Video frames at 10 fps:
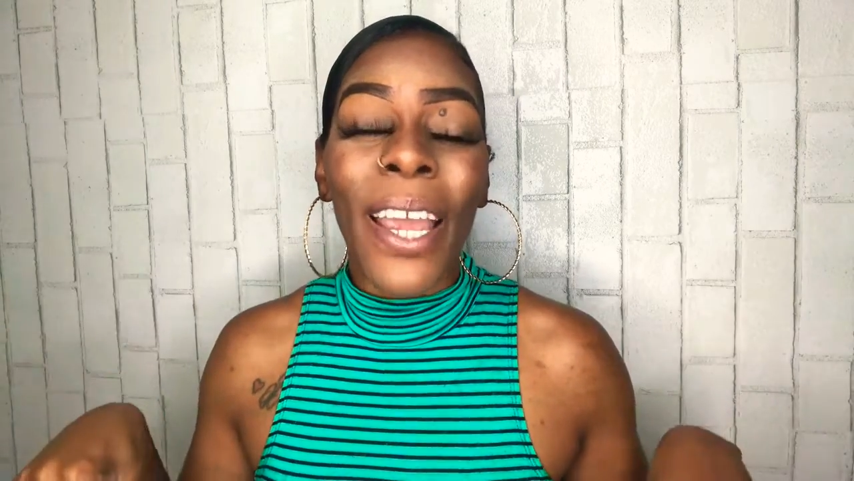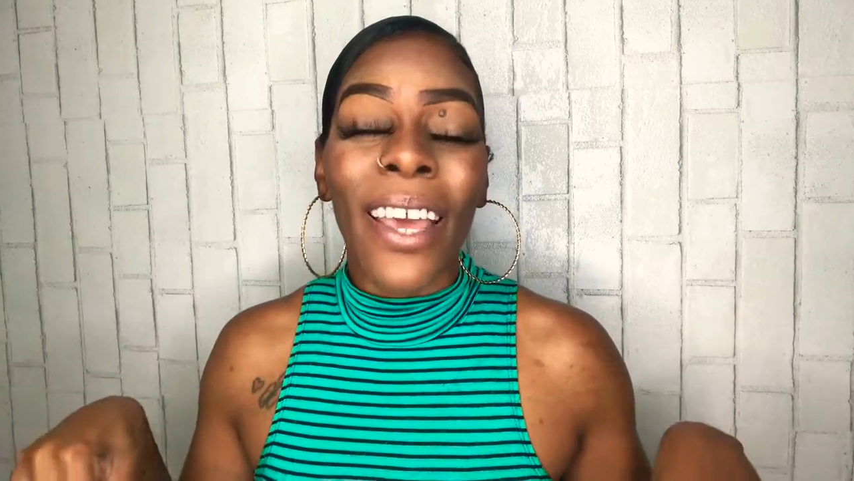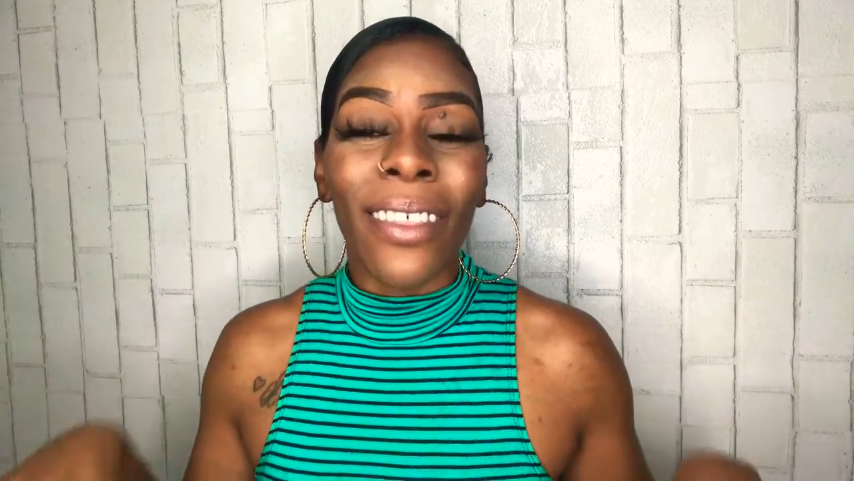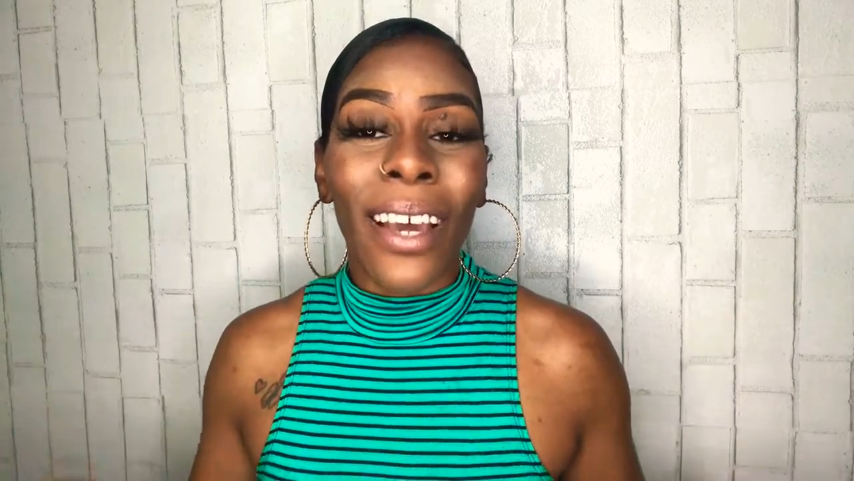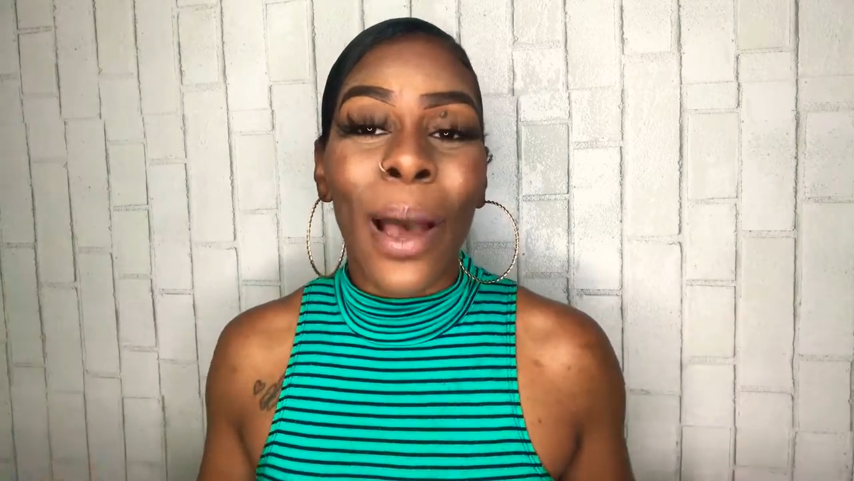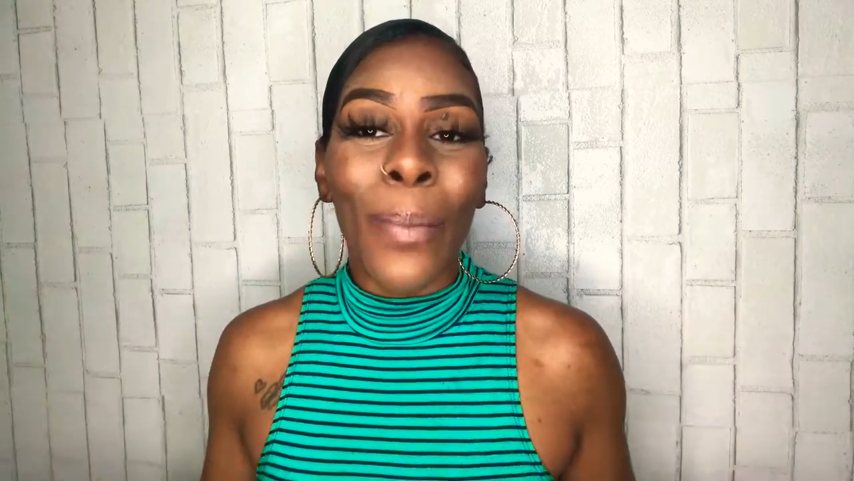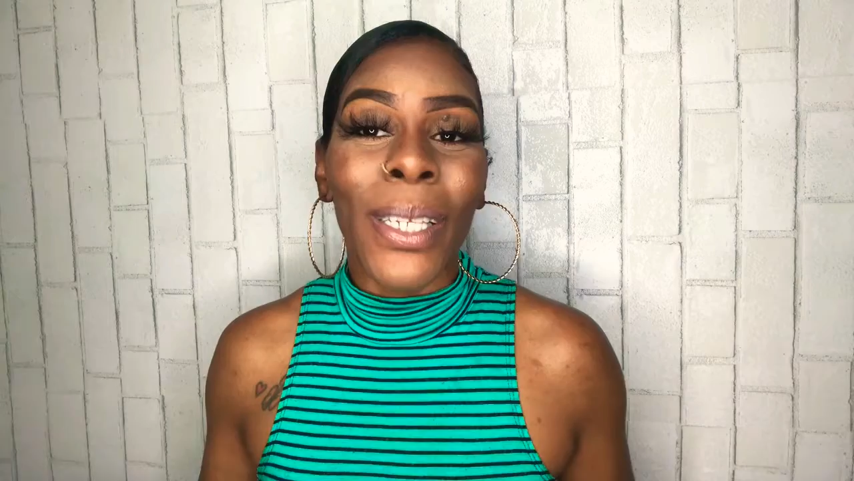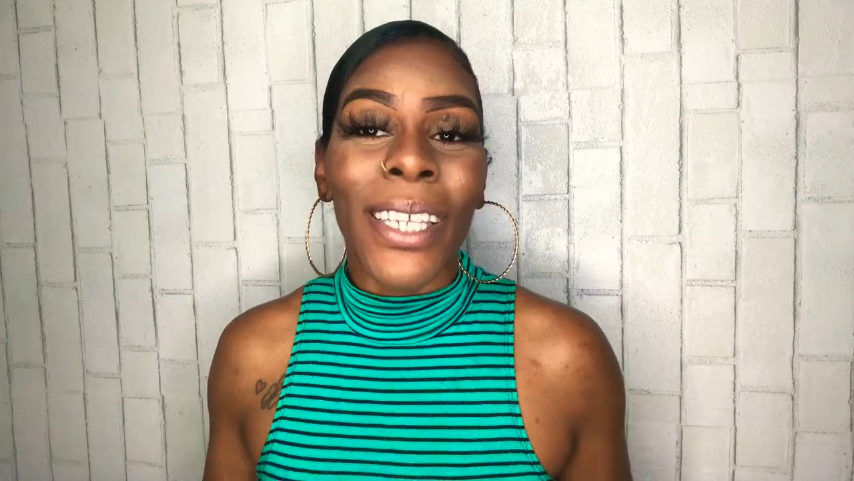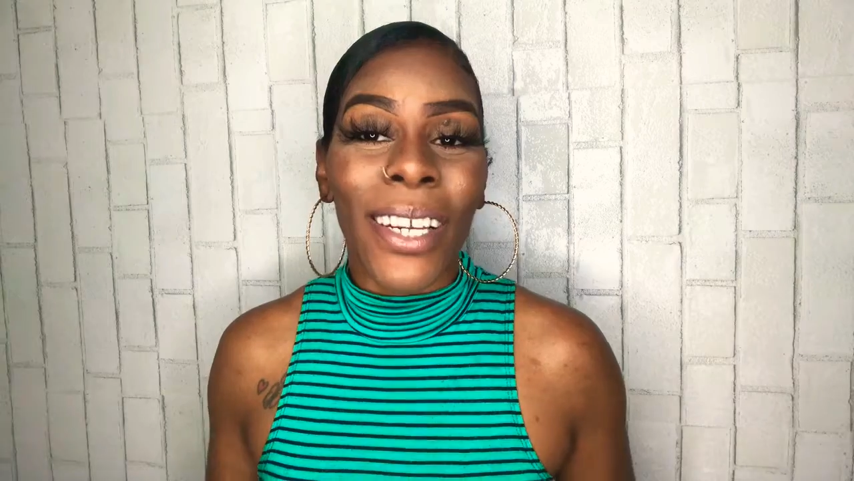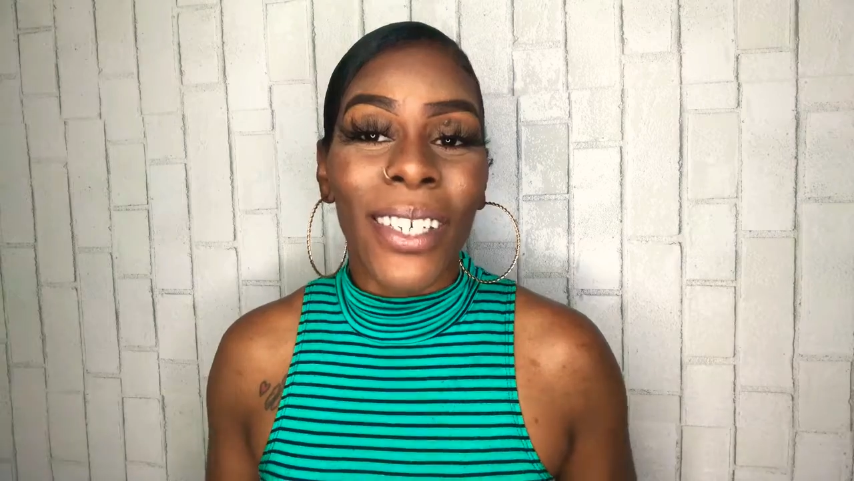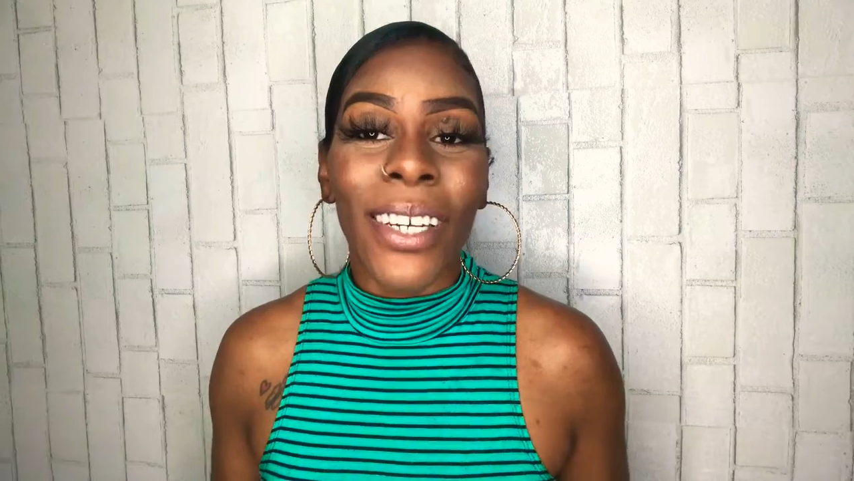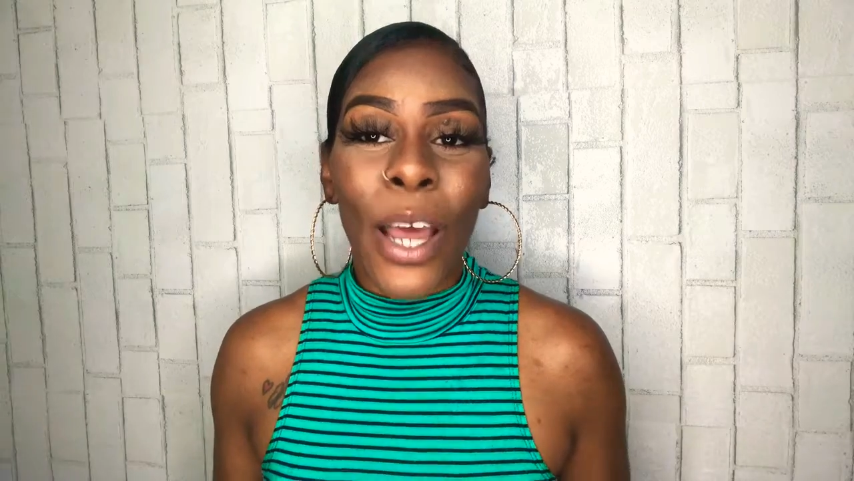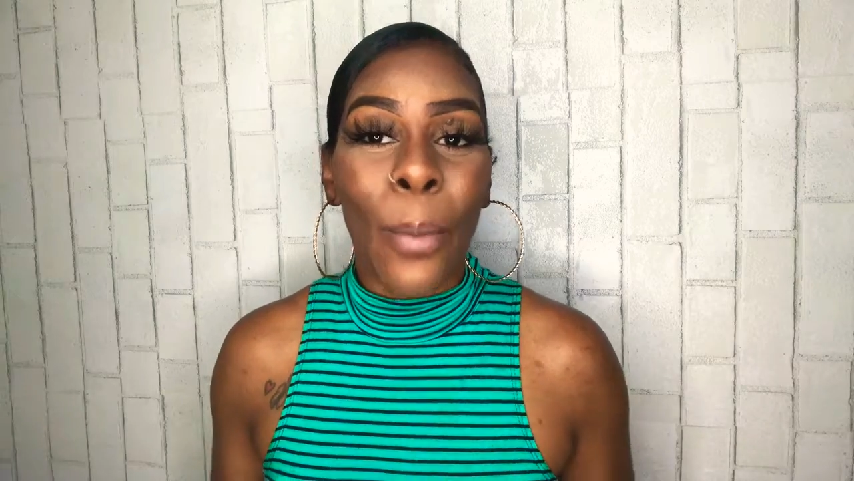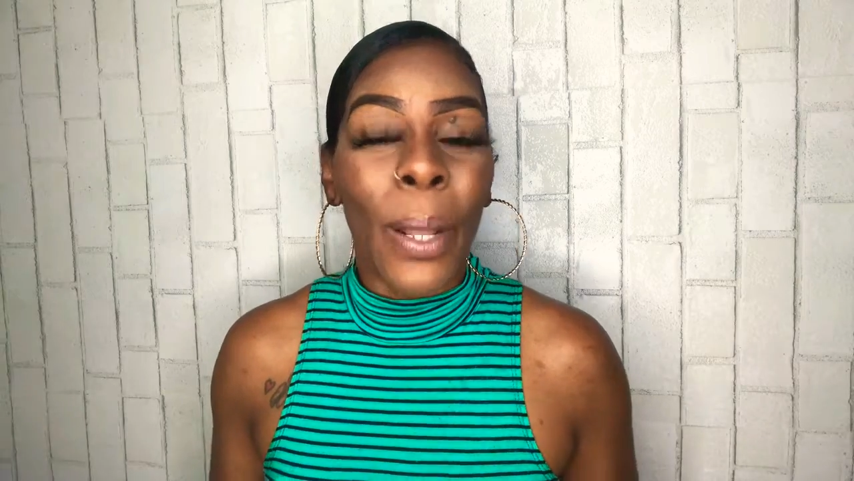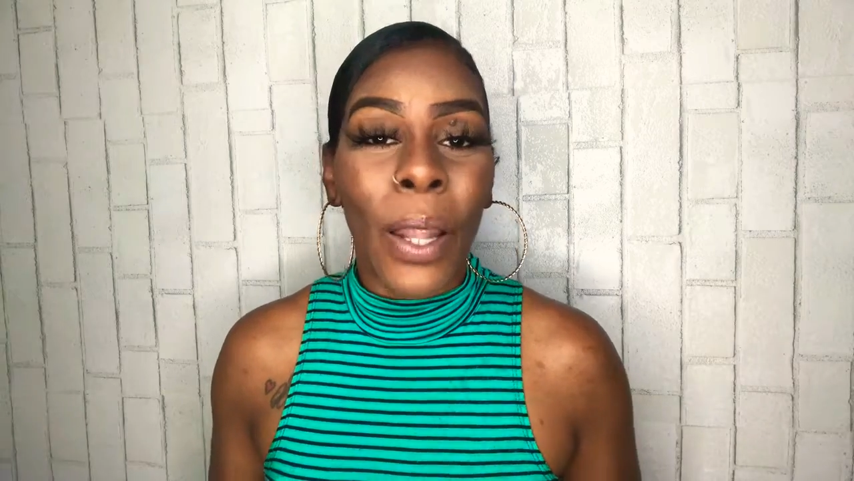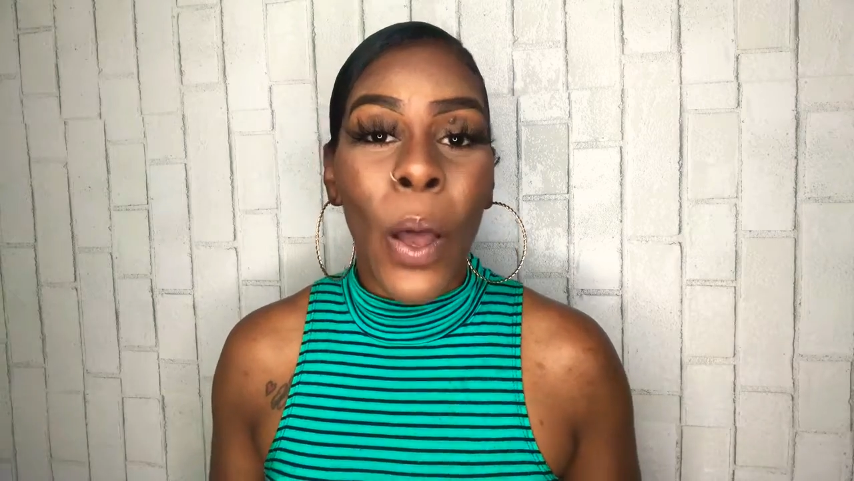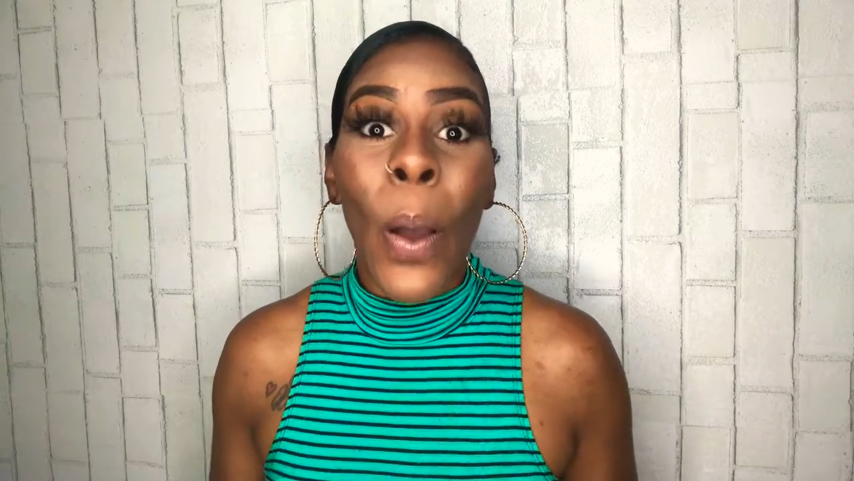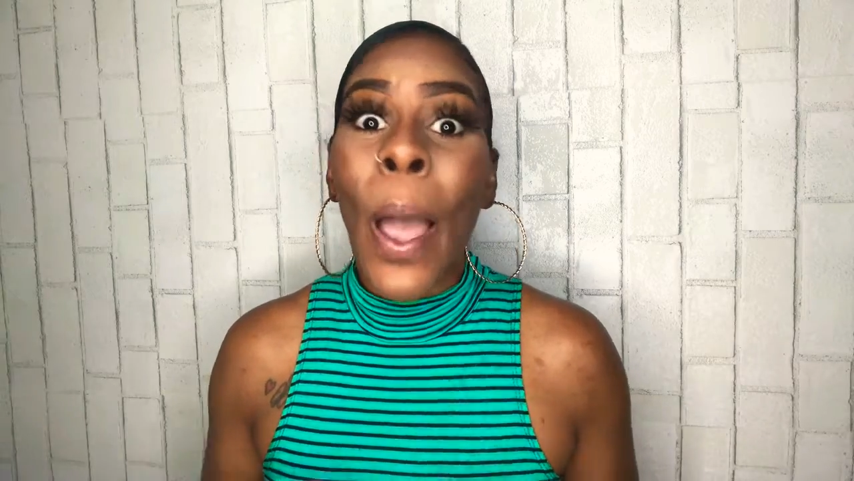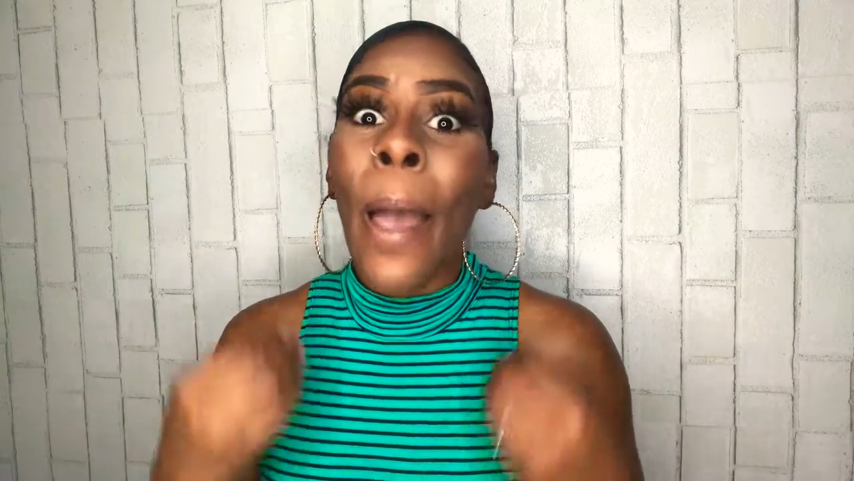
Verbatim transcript: in the comment section down below